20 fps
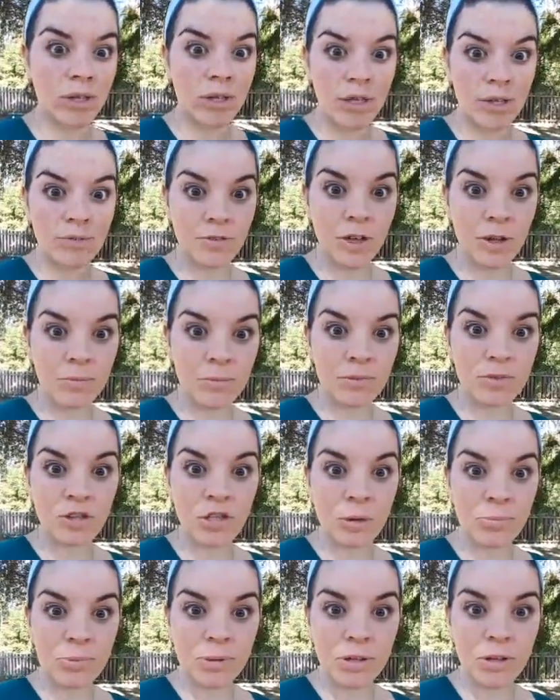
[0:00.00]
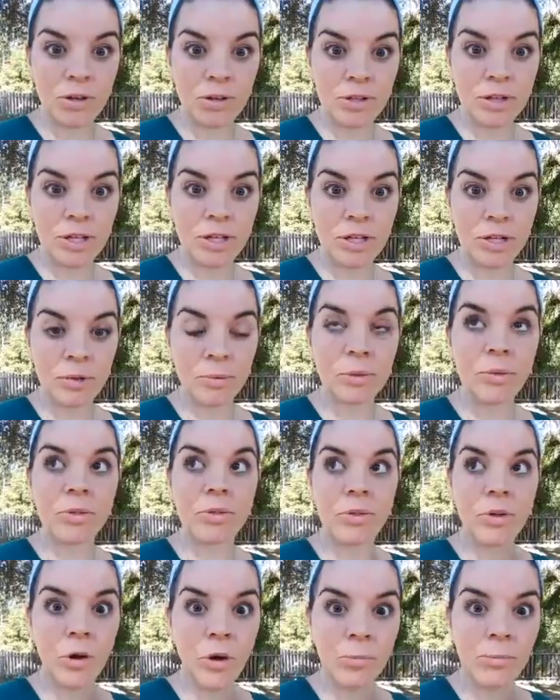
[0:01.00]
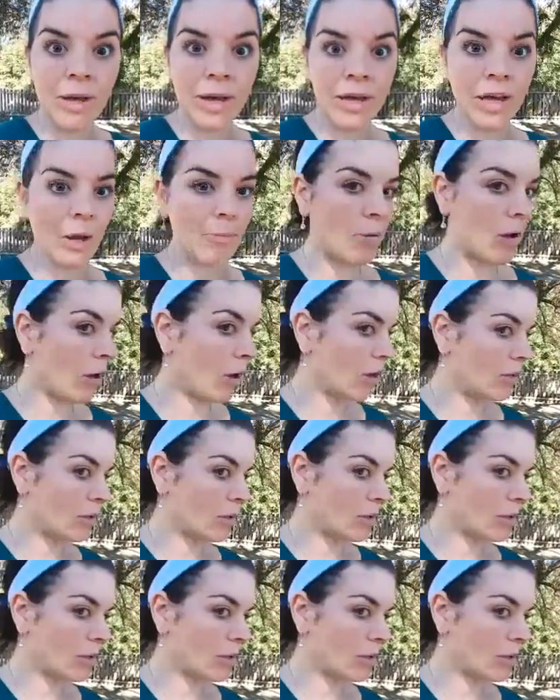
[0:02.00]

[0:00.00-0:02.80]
if I'm jumping on here with no makeup on,